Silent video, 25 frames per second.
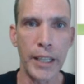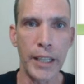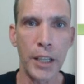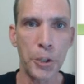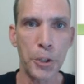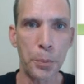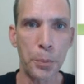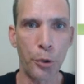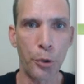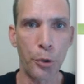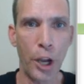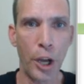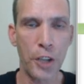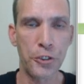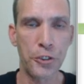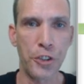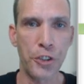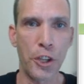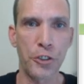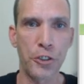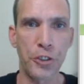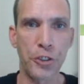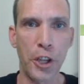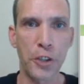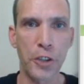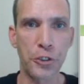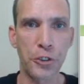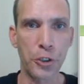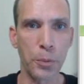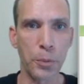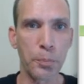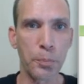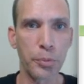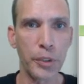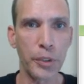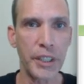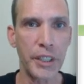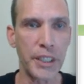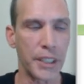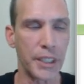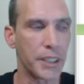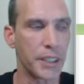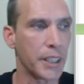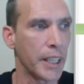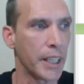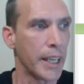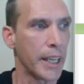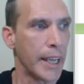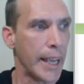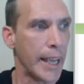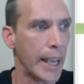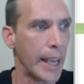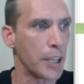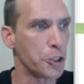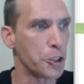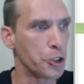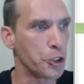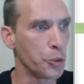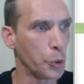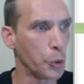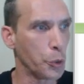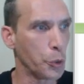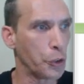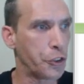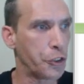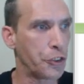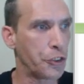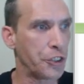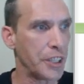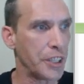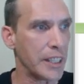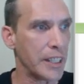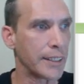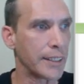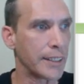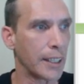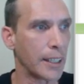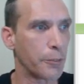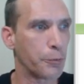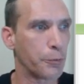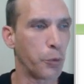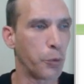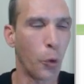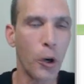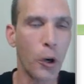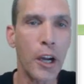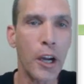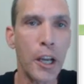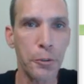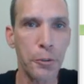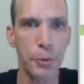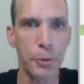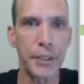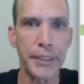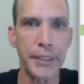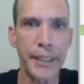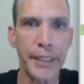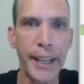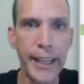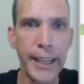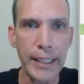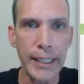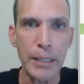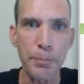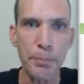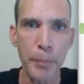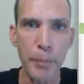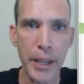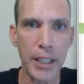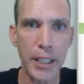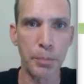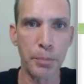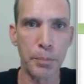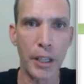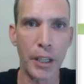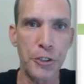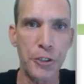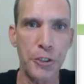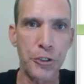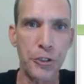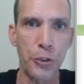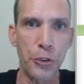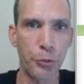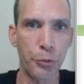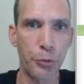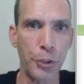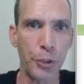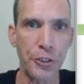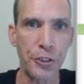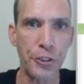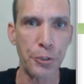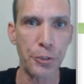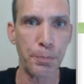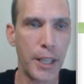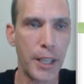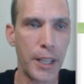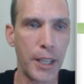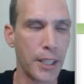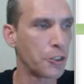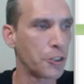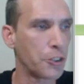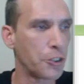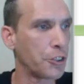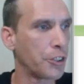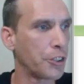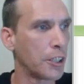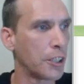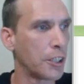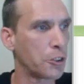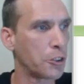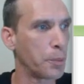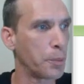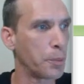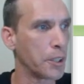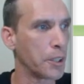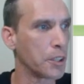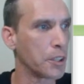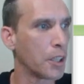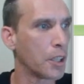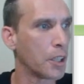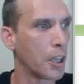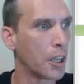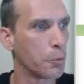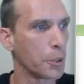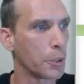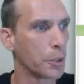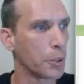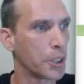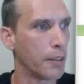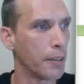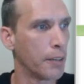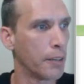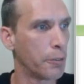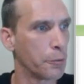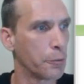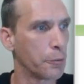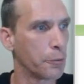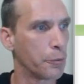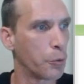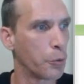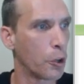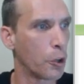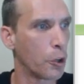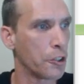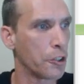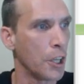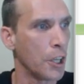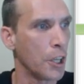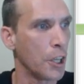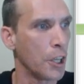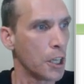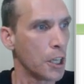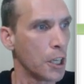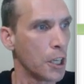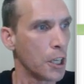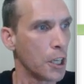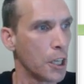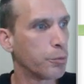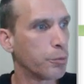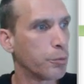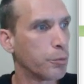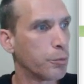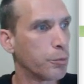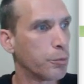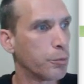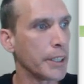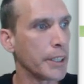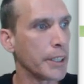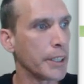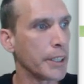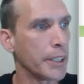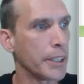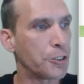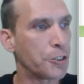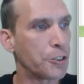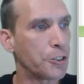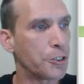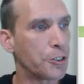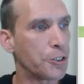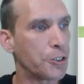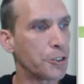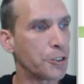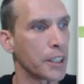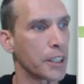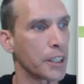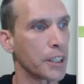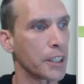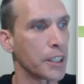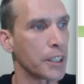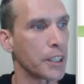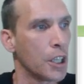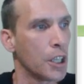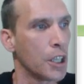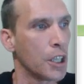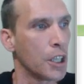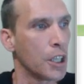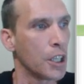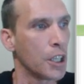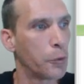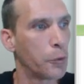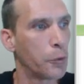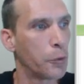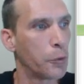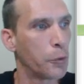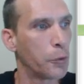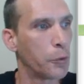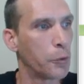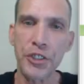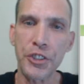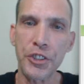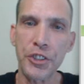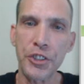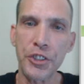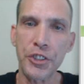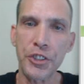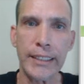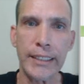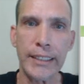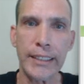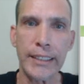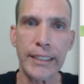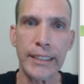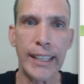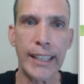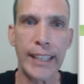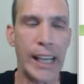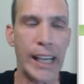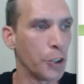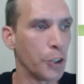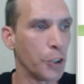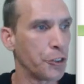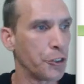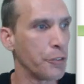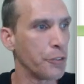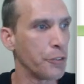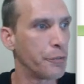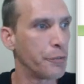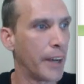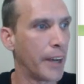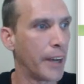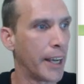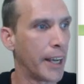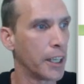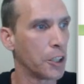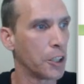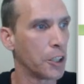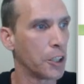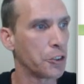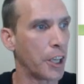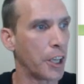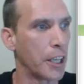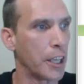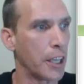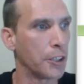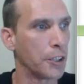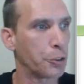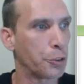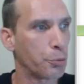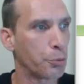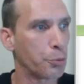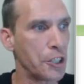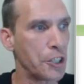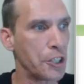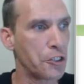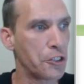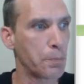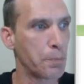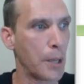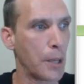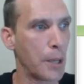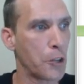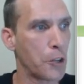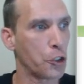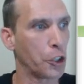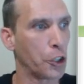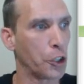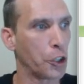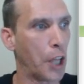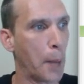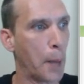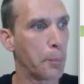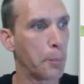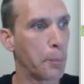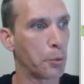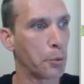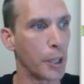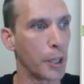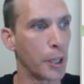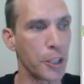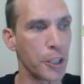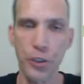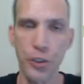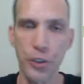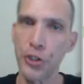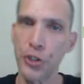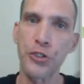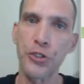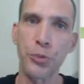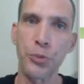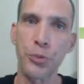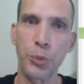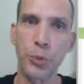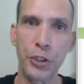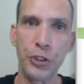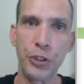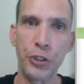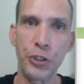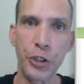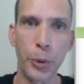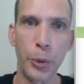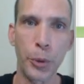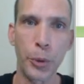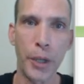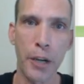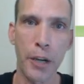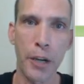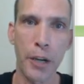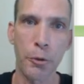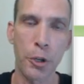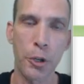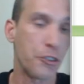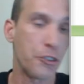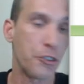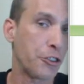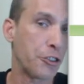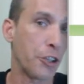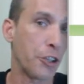Okay, now the process has completed, and you will see that 480 megabytes of free space has been uh, recovered for us, releasing uh, 14,000 files and three special operations with no